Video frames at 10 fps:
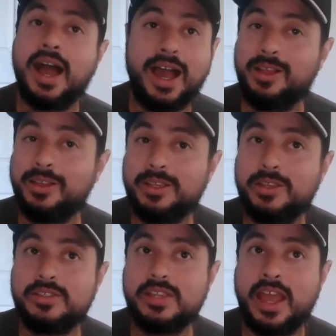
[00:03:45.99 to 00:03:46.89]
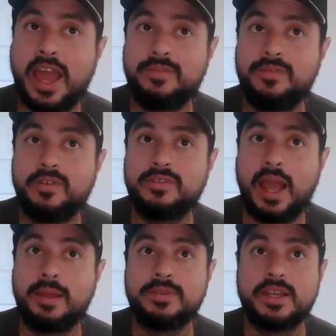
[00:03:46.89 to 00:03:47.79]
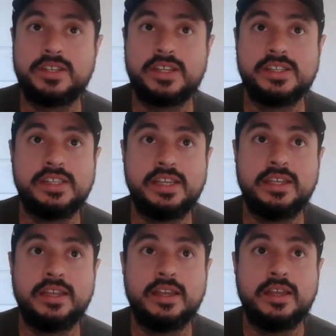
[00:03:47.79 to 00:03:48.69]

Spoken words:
I only used it a handful of times, as you can see.